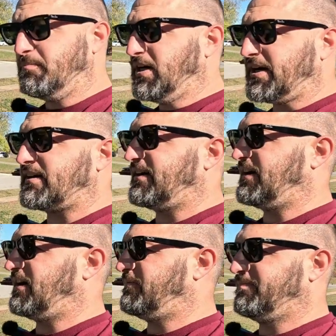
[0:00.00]
but
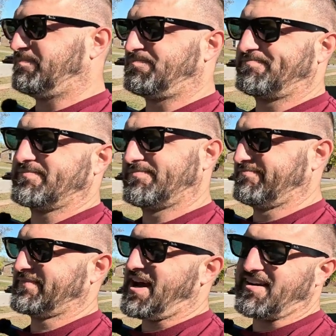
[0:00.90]
kind
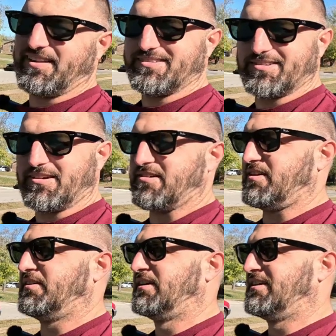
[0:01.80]
of
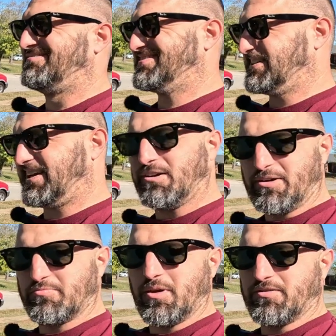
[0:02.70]
necessary to get away
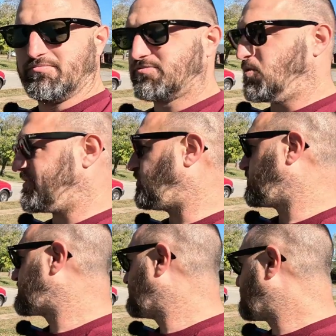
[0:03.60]
from the
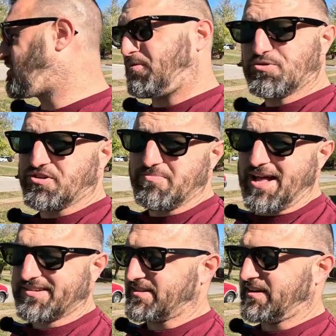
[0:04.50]
24s. The 24s are gonna
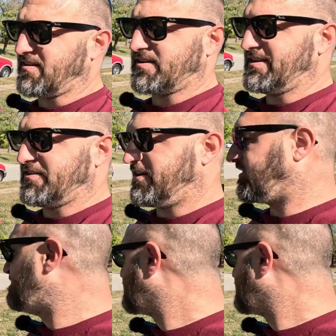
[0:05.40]
max out. I already know they are.